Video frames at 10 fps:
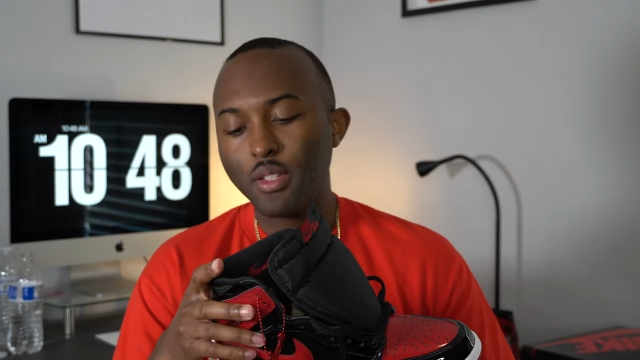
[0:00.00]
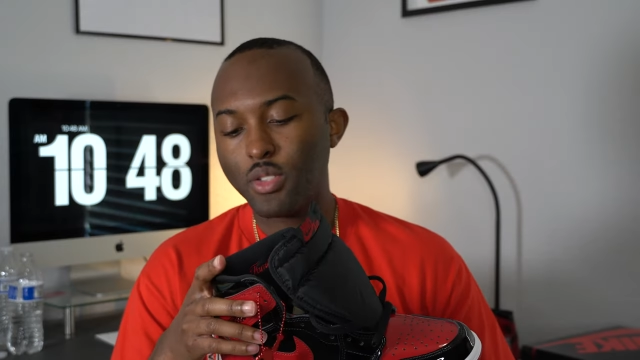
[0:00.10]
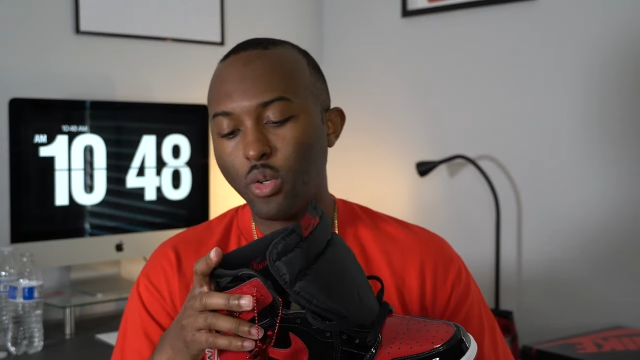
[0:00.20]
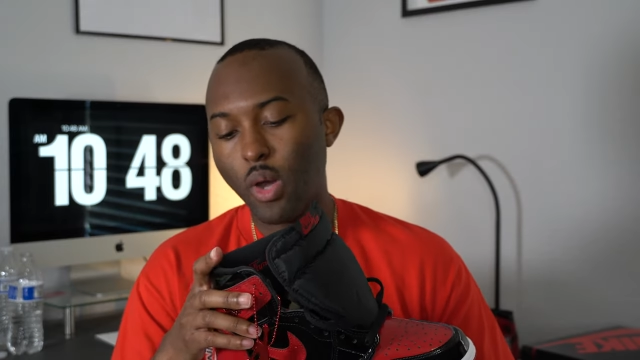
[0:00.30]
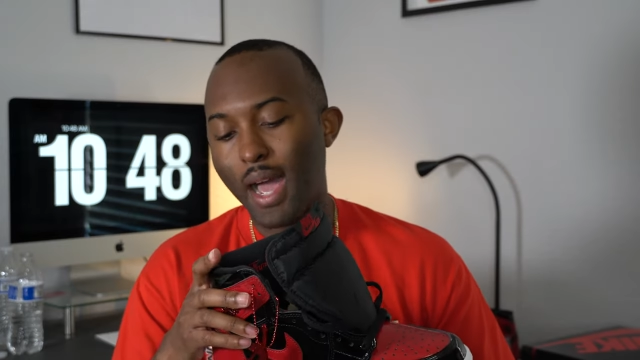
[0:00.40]

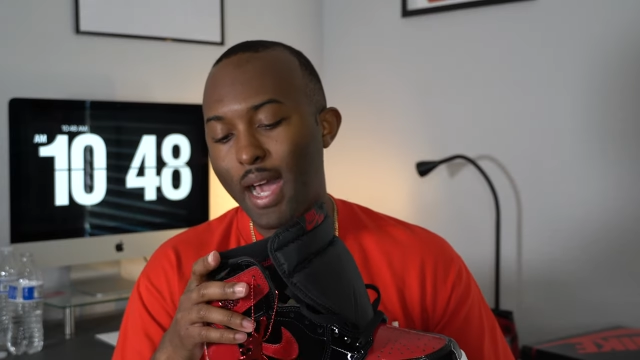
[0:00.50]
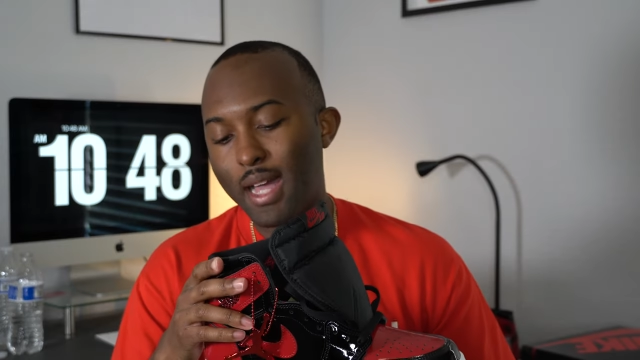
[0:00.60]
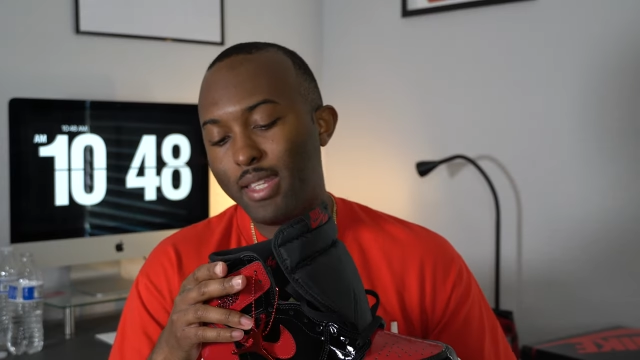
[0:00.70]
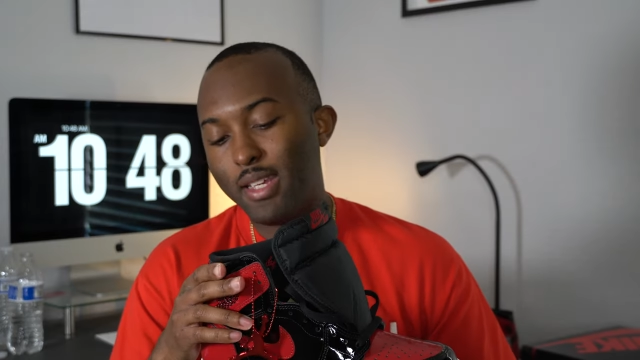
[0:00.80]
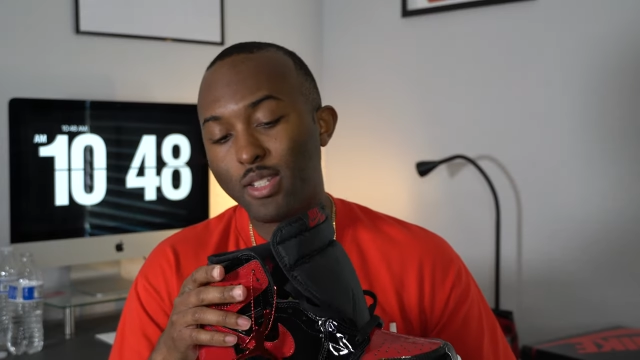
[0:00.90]
So
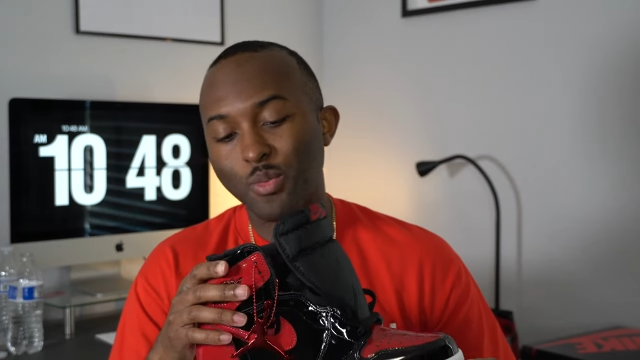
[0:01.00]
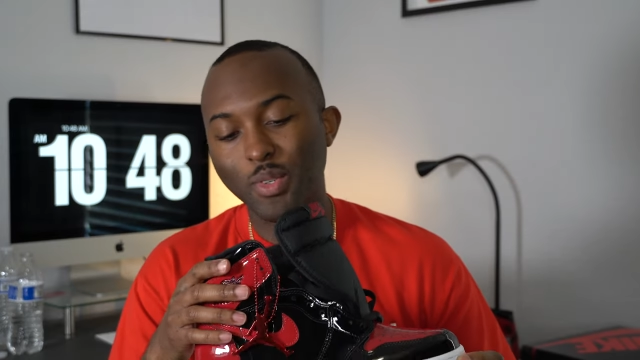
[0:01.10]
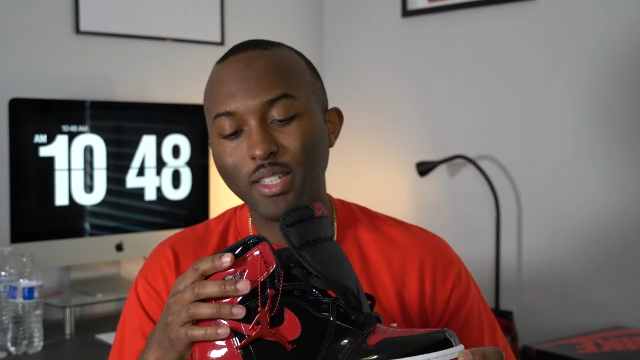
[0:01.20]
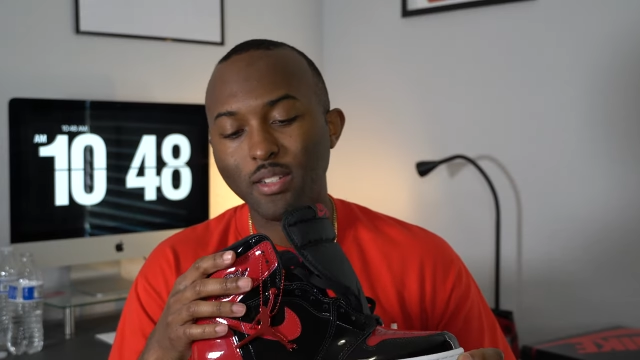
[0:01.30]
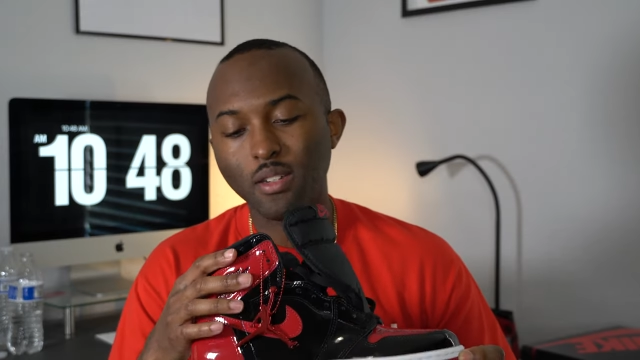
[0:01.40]
I think it's
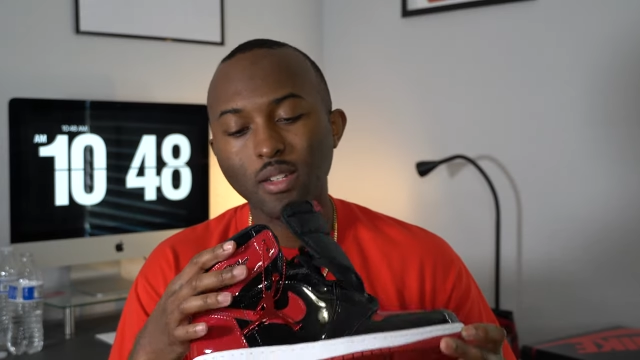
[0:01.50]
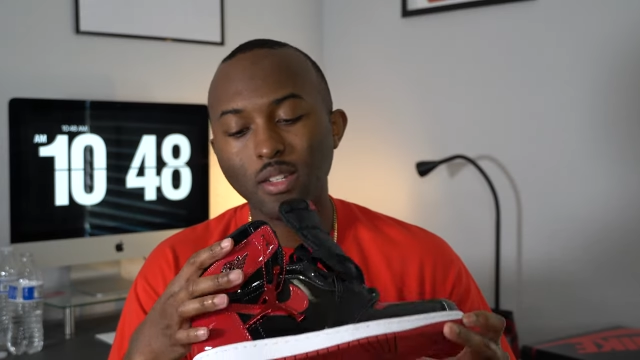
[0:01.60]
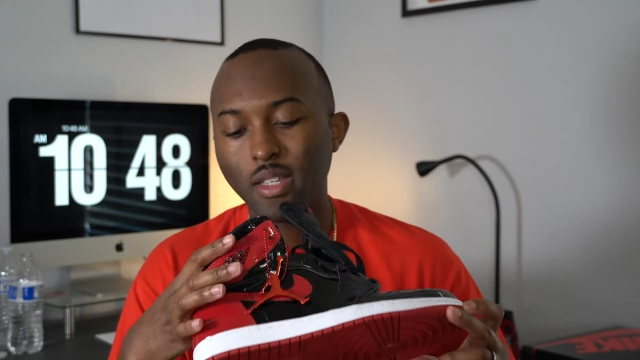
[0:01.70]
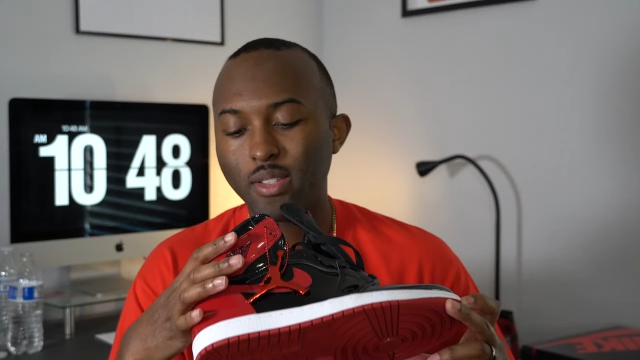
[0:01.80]
really good.